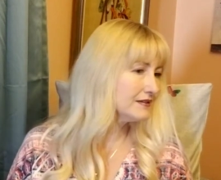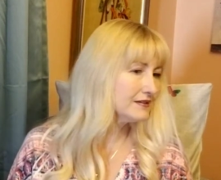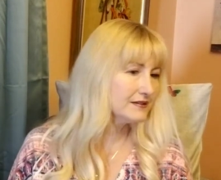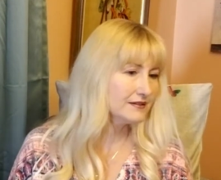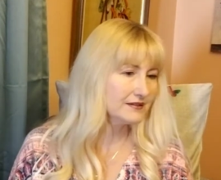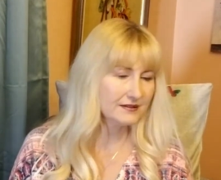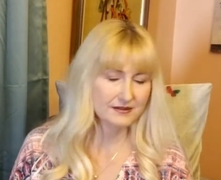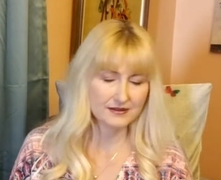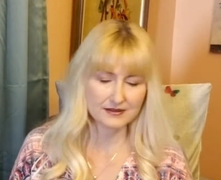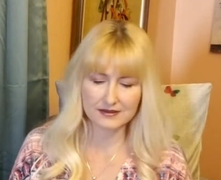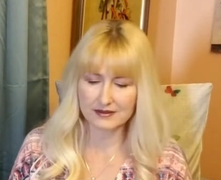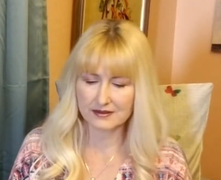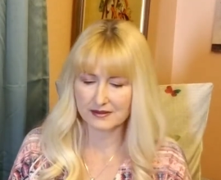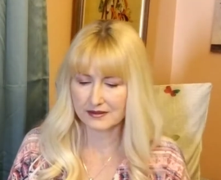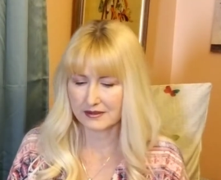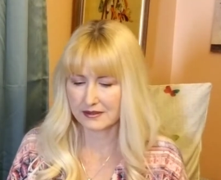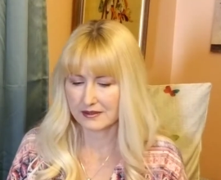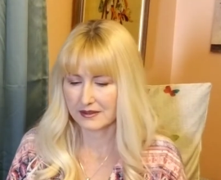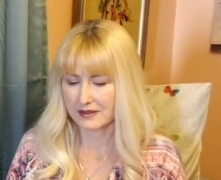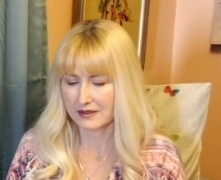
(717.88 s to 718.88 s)

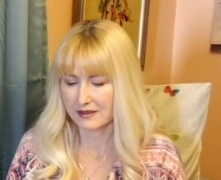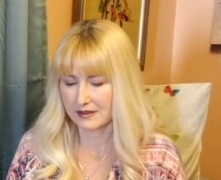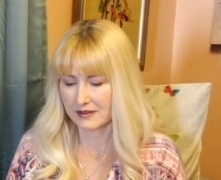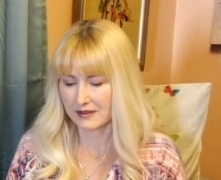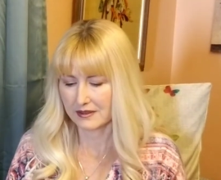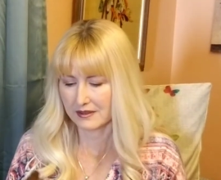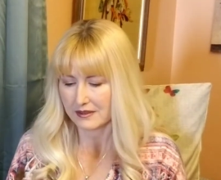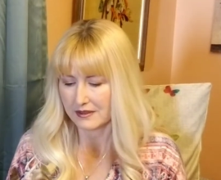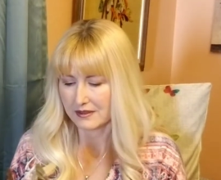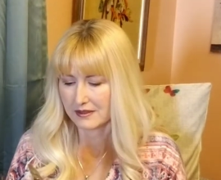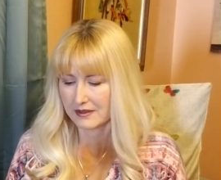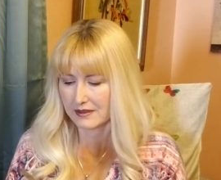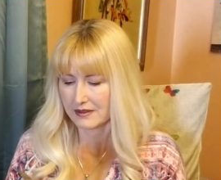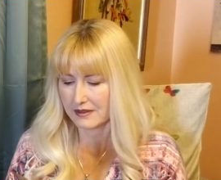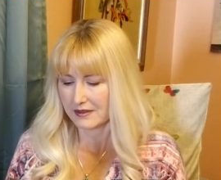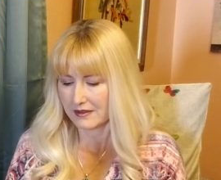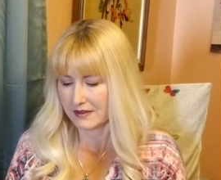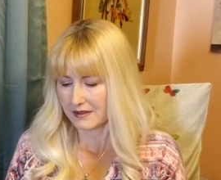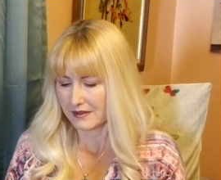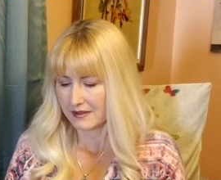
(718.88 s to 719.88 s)

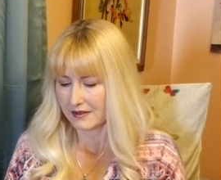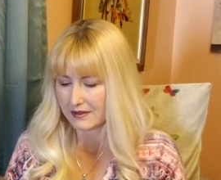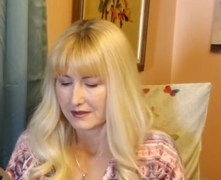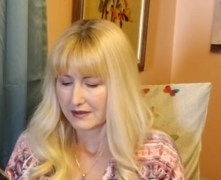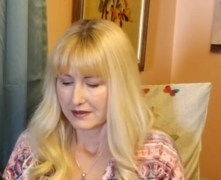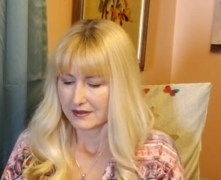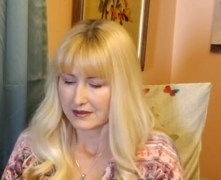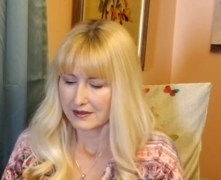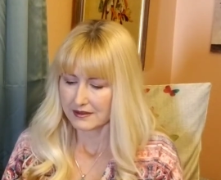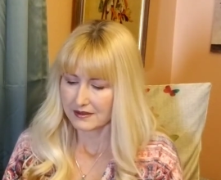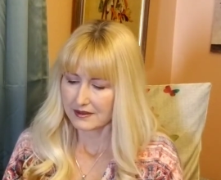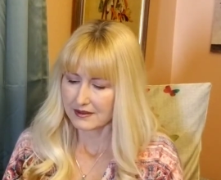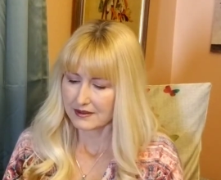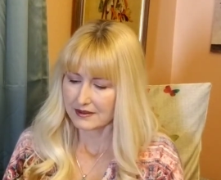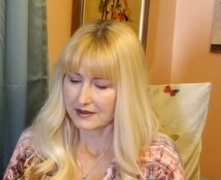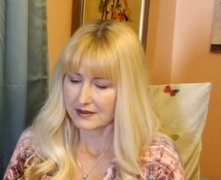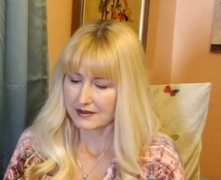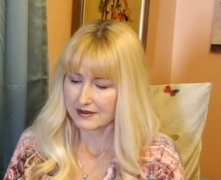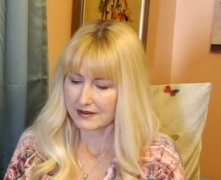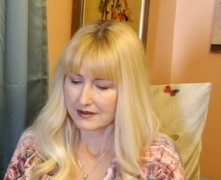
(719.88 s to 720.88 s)

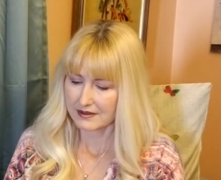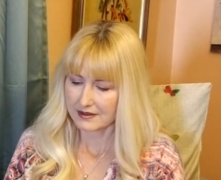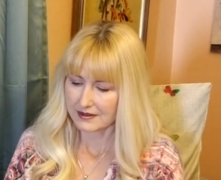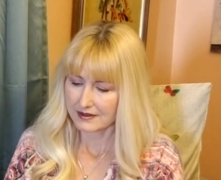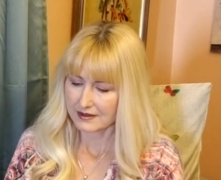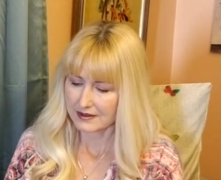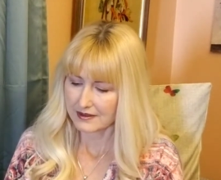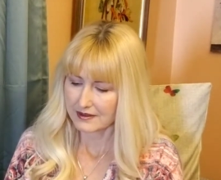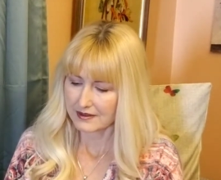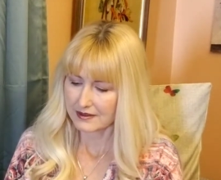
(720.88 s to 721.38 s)
No one is speaking in this clip.